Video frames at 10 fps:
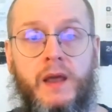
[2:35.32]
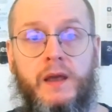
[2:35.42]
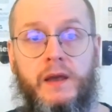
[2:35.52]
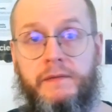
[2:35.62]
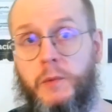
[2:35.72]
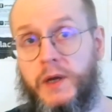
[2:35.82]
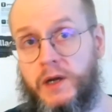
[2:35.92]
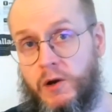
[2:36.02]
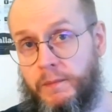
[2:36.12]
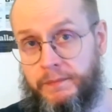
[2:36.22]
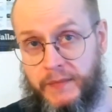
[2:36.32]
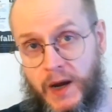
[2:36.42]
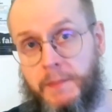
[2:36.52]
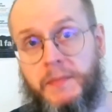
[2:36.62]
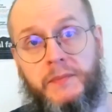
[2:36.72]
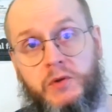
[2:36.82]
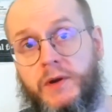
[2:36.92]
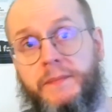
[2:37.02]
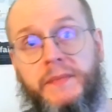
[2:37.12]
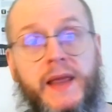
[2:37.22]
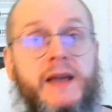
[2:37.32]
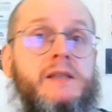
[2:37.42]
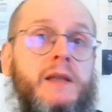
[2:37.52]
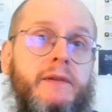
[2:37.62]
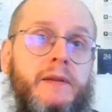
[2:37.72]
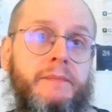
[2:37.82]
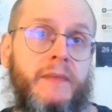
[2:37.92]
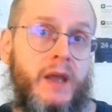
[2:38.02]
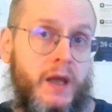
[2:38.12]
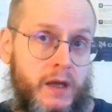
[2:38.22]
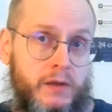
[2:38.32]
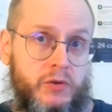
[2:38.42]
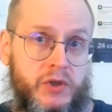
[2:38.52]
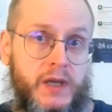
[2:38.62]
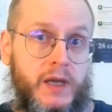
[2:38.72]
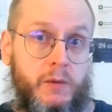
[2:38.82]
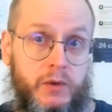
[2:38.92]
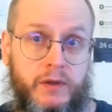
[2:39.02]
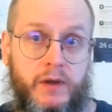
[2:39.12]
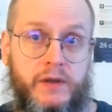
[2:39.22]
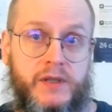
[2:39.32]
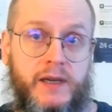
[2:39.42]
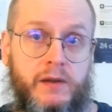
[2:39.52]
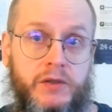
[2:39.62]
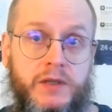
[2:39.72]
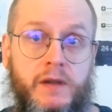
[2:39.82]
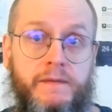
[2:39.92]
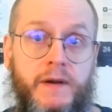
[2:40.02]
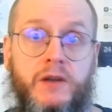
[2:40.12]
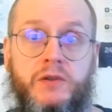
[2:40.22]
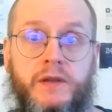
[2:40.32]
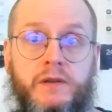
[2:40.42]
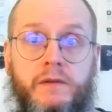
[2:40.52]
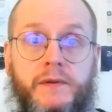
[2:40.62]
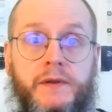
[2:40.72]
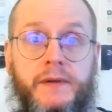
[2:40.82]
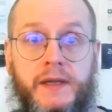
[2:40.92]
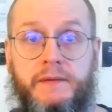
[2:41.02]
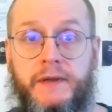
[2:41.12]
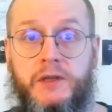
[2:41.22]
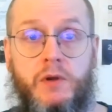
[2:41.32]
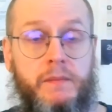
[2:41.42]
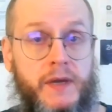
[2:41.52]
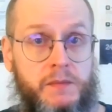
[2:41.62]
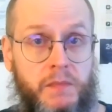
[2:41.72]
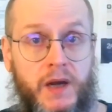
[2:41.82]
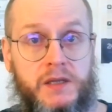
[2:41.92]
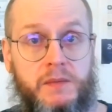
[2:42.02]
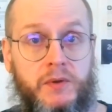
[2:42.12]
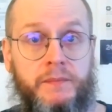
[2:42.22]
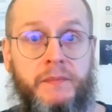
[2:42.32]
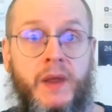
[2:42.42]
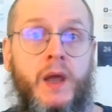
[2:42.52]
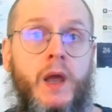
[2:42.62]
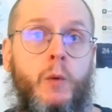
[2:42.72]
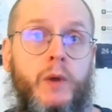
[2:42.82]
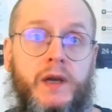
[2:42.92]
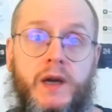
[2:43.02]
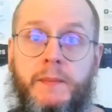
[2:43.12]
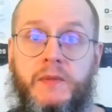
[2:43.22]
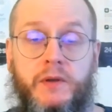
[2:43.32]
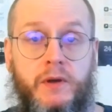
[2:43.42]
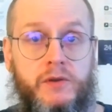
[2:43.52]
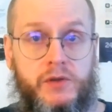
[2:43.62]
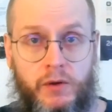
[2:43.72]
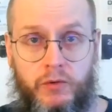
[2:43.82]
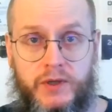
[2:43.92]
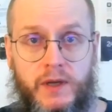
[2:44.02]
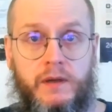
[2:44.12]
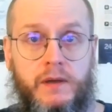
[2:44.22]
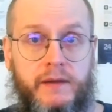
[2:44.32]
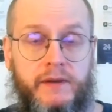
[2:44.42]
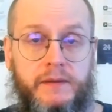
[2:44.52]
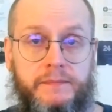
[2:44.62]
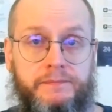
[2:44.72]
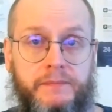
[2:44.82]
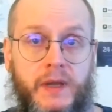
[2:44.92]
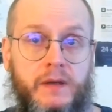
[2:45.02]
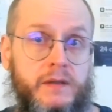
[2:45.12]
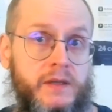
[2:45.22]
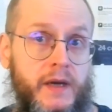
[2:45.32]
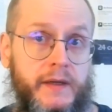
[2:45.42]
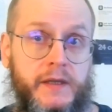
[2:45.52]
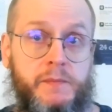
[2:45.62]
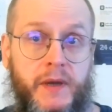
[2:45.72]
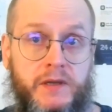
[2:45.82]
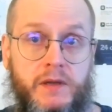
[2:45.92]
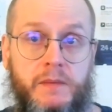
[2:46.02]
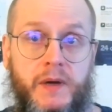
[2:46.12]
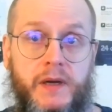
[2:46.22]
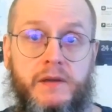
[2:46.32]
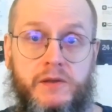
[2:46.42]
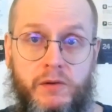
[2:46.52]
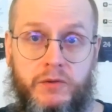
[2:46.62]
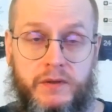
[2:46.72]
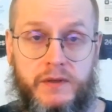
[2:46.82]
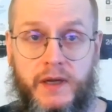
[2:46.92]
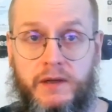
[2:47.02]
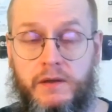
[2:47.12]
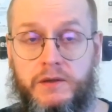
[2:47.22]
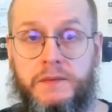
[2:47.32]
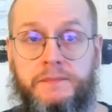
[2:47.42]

If we go up to the next level to see what the psychological functioning of an individual makes possible, we come to the social level, studied especially by social psychology.